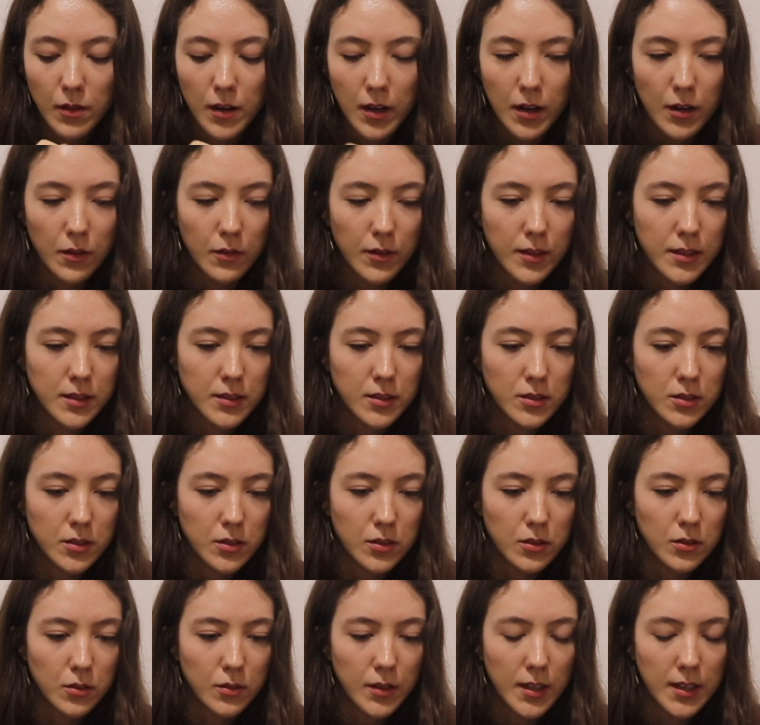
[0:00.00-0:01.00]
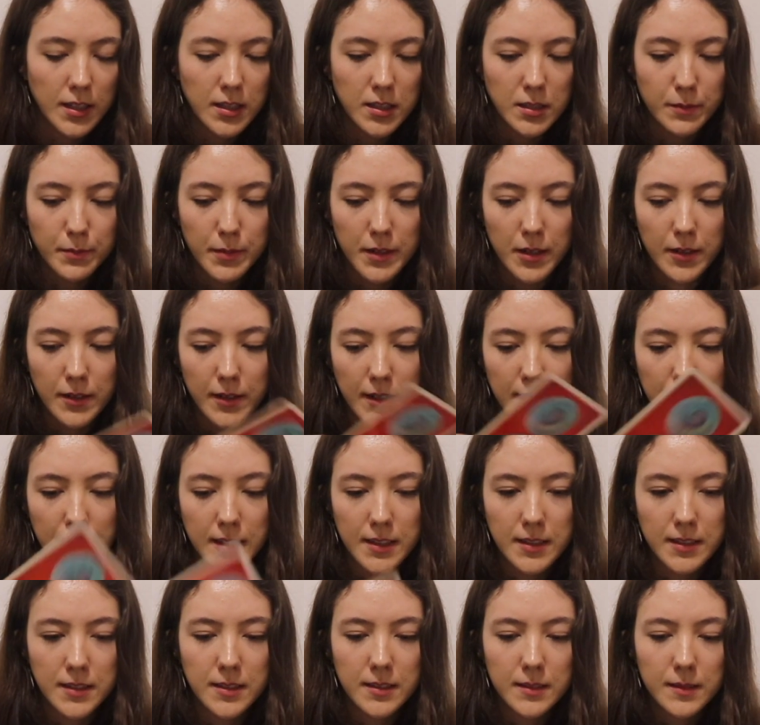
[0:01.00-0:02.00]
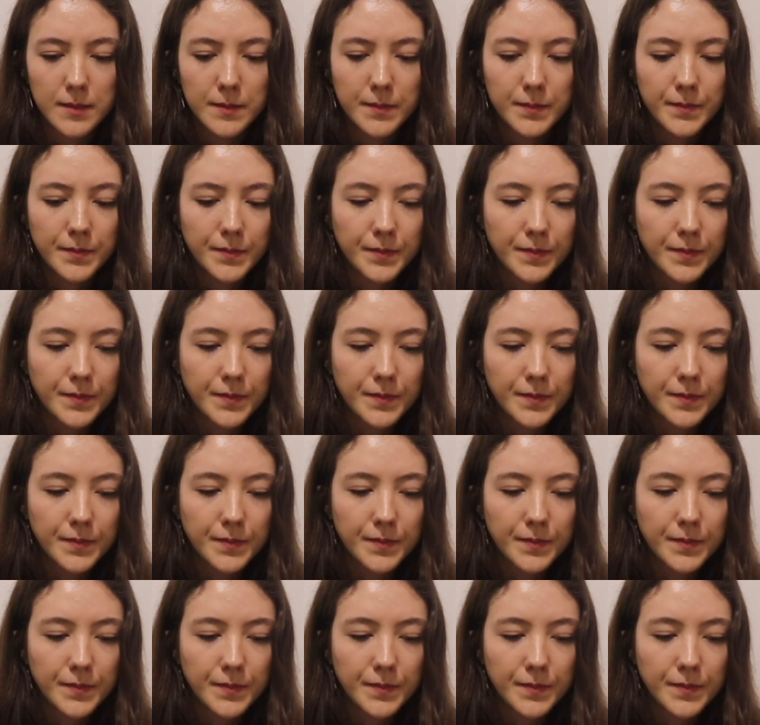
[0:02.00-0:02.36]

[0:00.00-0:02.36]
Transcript: are going to experience